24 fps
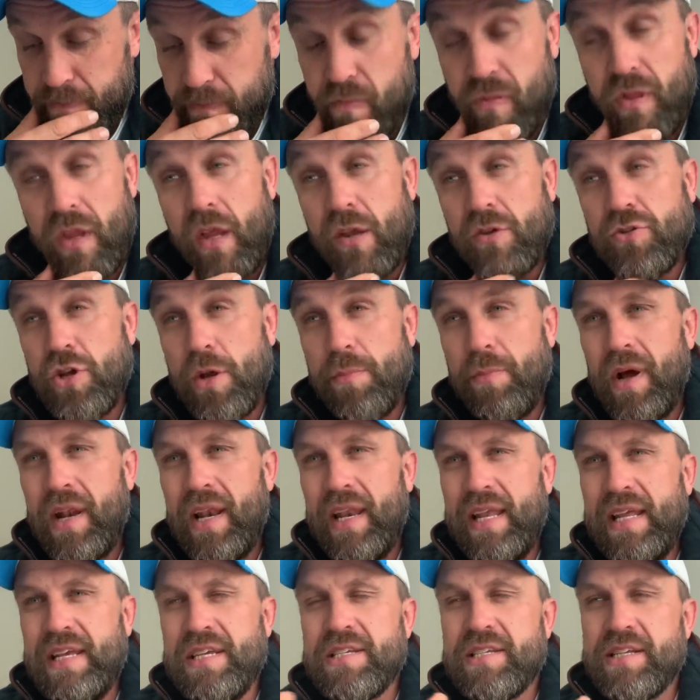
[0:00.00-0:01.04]
So my
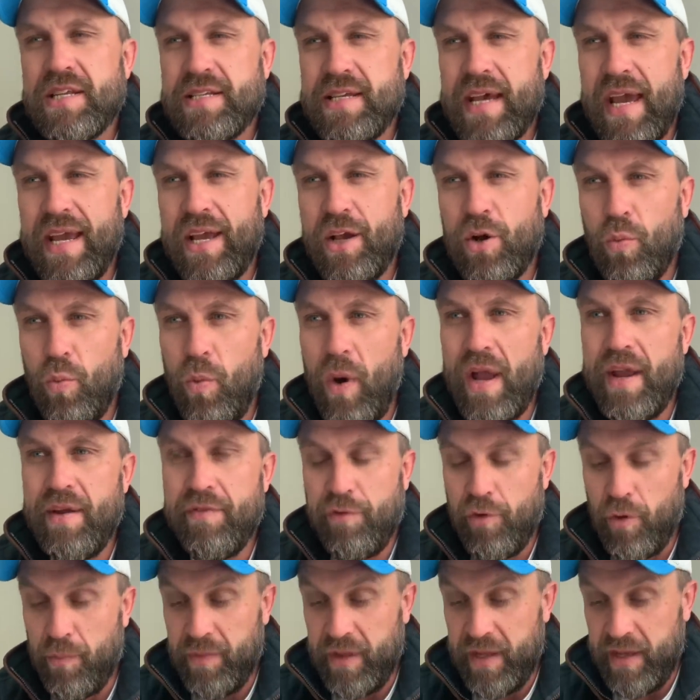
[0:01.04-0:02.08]
list to take away
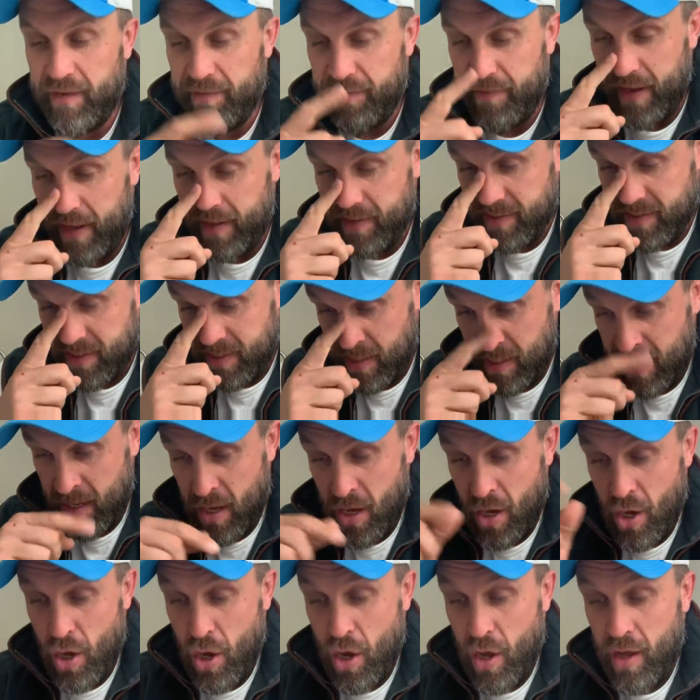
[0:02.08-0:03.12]
from the event,
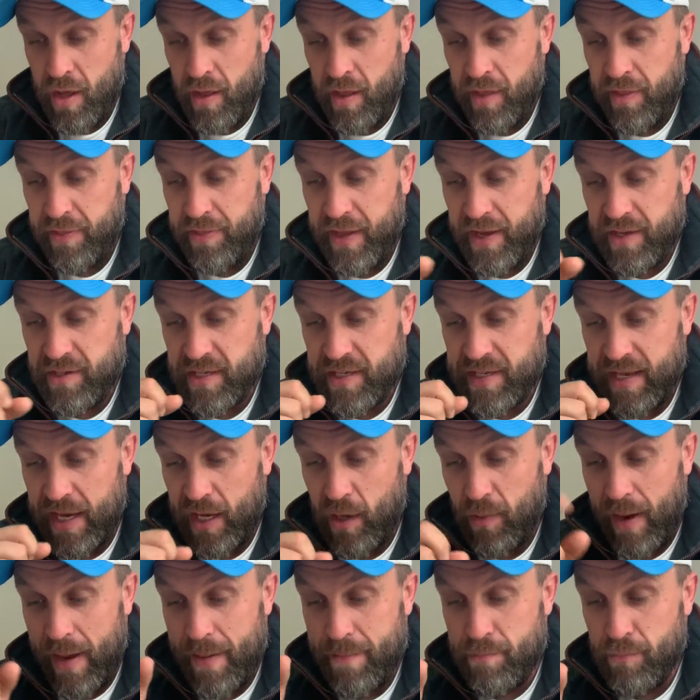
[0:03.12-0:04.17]
things to take
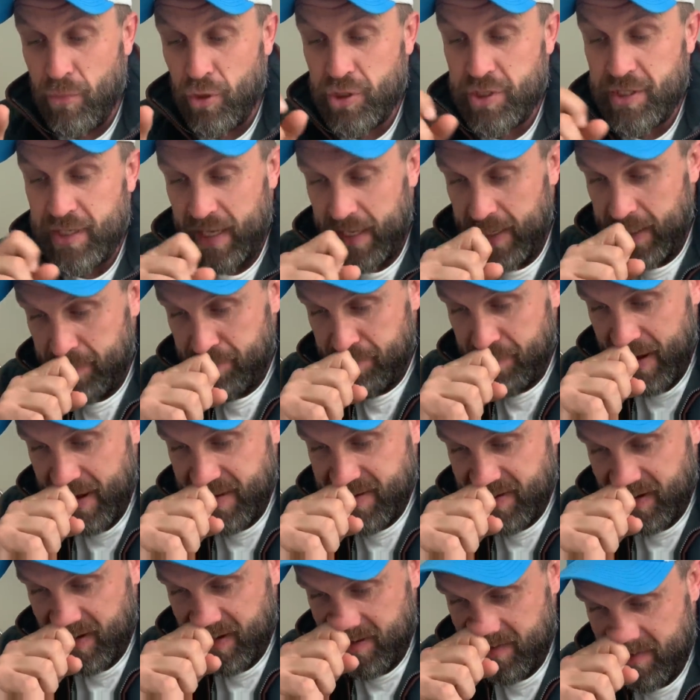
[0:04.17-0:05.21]
away: must eat
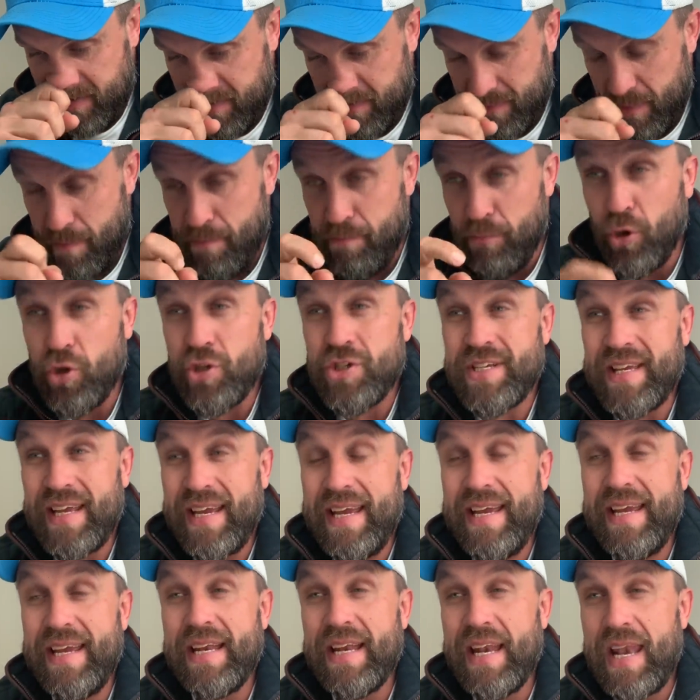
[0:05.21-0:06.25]
better, must
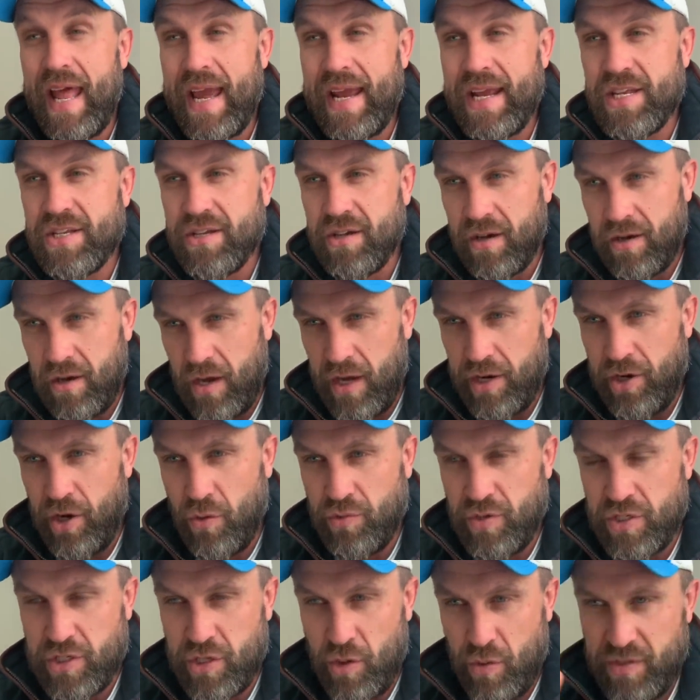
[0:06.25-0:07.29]
eat later. I
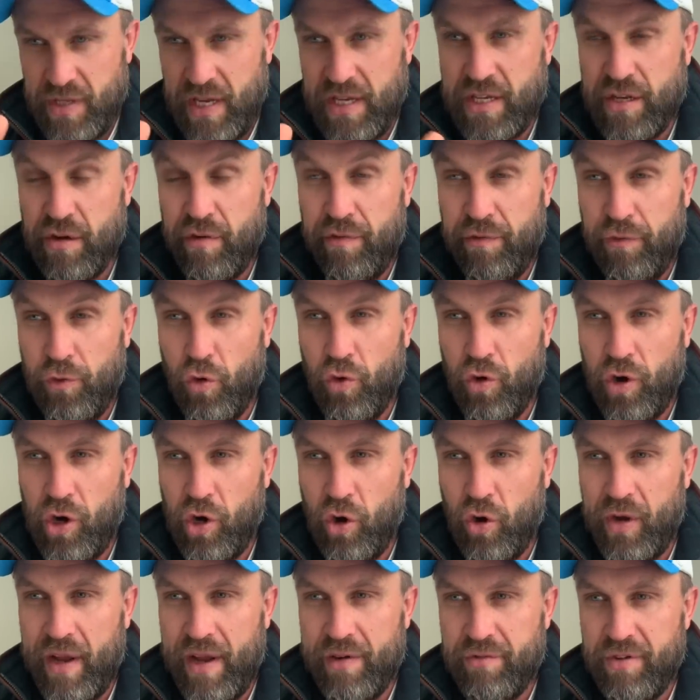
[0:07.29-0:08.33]
noticed I was eating at 4
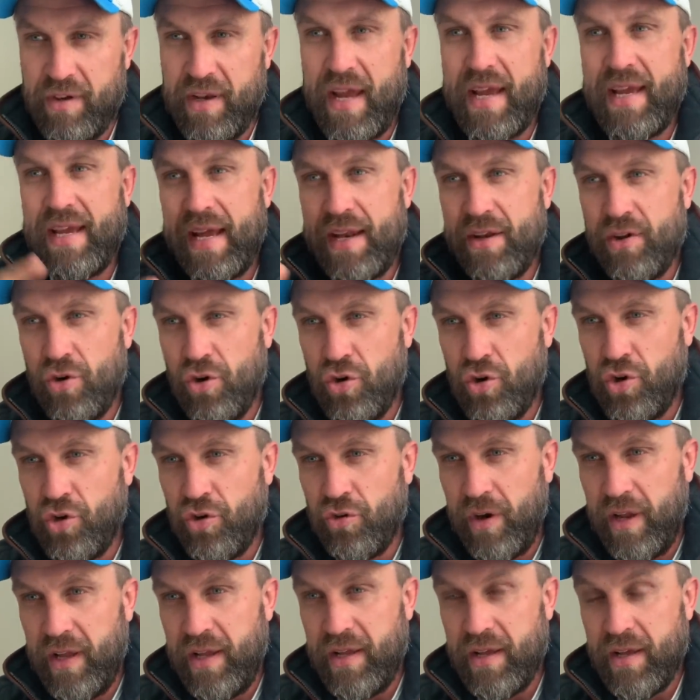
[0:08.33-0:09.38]
o'clock every day, getting
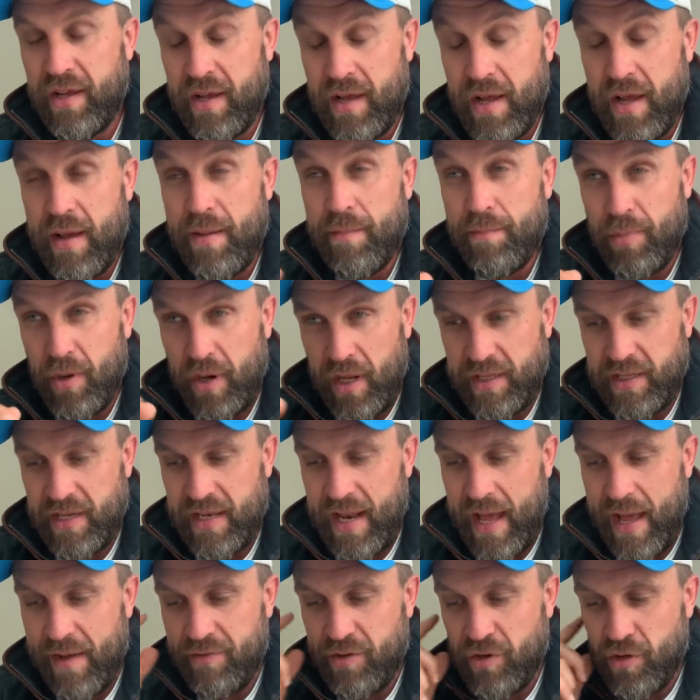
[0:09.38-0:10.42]
hungry, but I
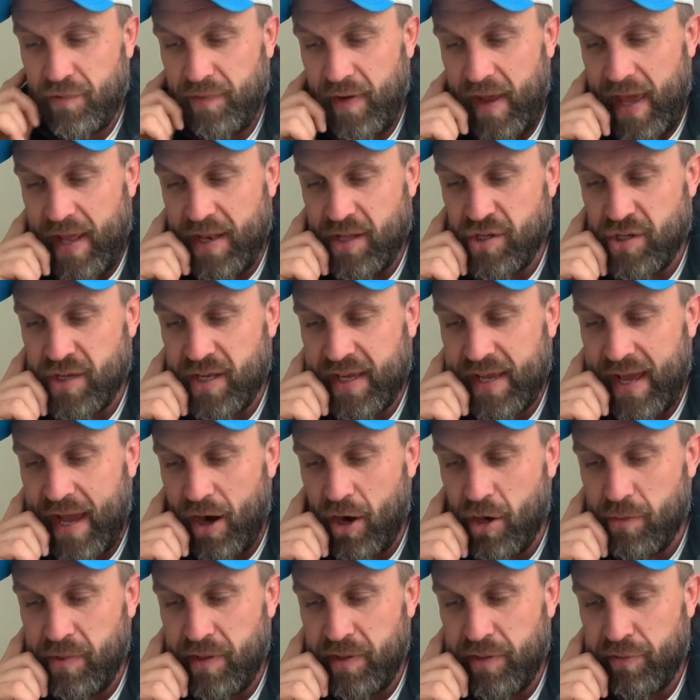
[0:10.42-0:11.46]
didn't have enough energy to
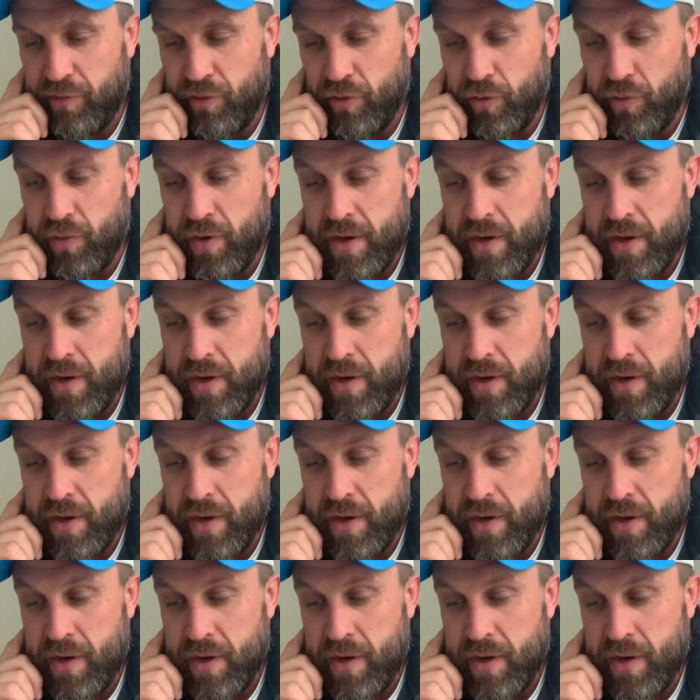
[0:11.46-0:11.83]
carry me through.